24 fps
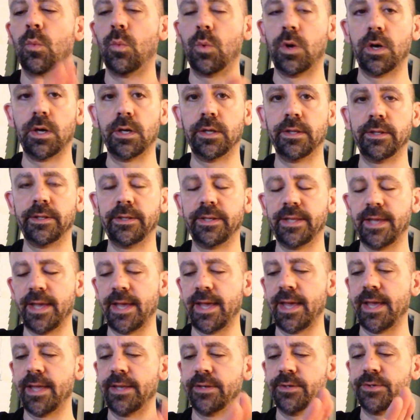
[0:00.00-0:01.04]
1
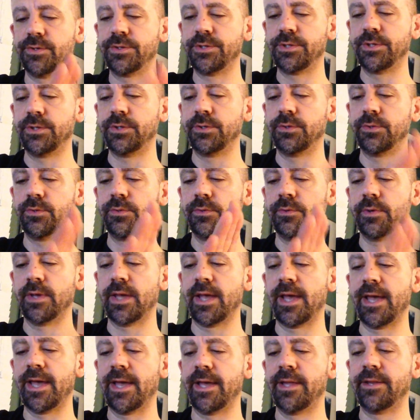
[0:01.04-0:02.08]
and 2
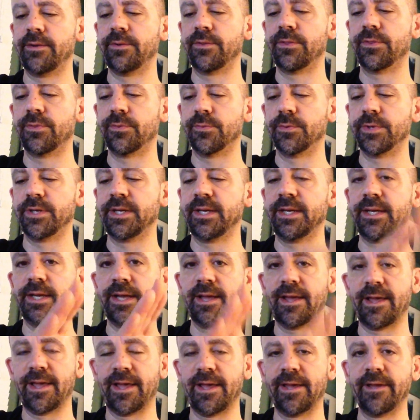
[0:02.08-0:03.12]
and 3
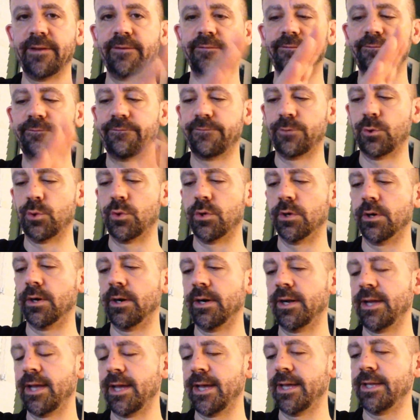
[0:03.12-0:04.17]
and
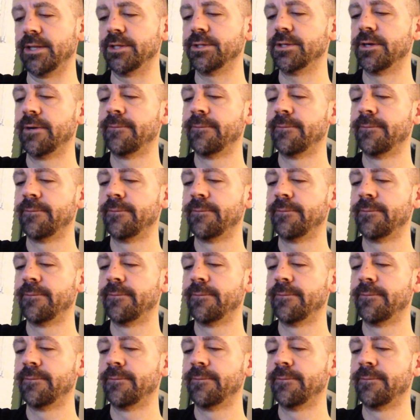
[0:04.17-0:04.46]
4 and.